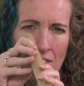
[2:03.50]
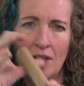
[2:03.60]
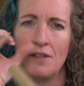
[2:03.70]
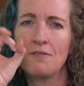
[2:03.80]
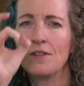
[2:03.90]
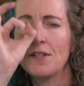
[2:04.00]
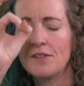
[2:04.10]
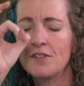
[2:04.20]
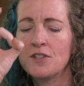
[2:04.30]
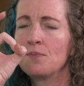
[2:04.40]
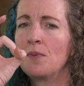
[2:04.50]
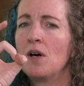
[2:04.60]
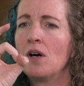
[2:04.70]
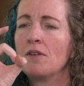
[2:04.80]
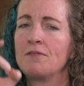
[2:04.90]
They have very
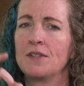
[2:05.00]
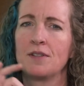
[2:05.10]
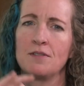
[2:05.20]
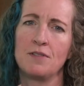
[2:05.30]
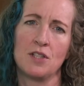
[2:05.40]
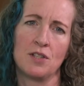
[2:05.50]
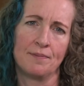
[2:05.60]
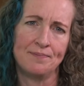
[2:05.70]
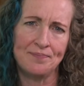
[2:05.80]
small field of vision.